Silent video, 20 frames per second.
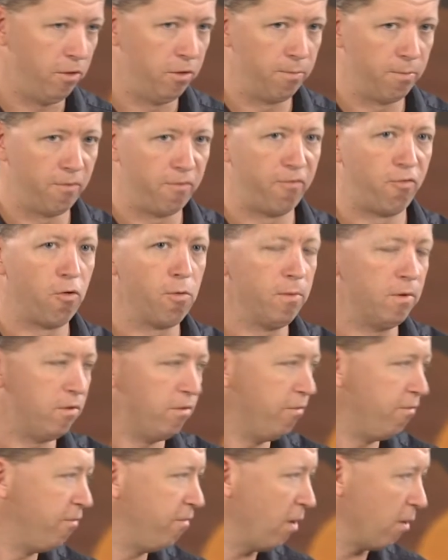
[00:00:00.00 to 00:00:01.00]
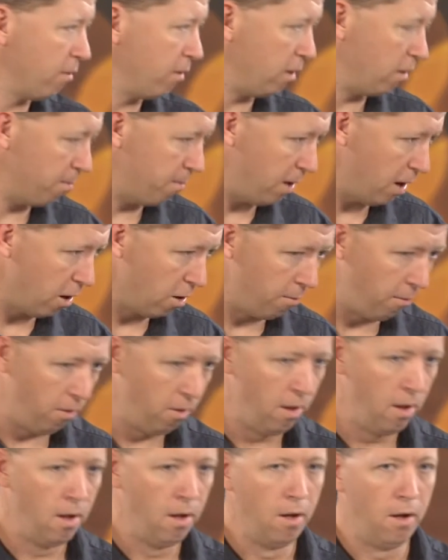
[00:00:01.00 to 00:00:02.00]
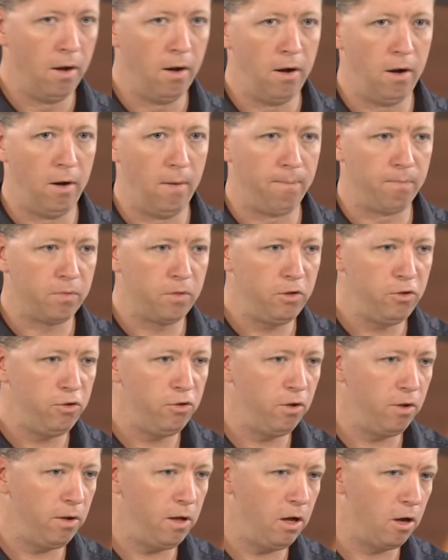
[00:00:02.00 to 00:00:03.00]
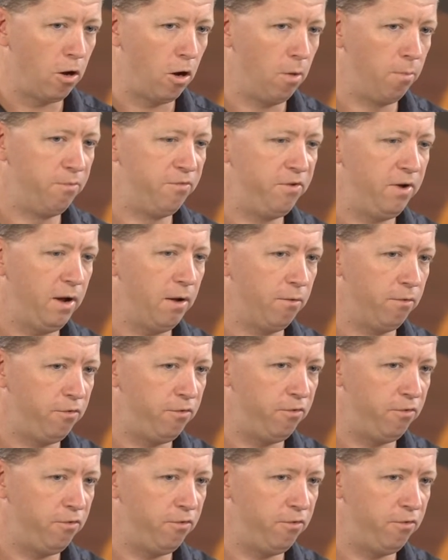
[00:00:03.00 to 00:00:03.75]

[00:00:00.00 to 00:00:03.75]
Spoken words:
The performance is very comparable. It comes down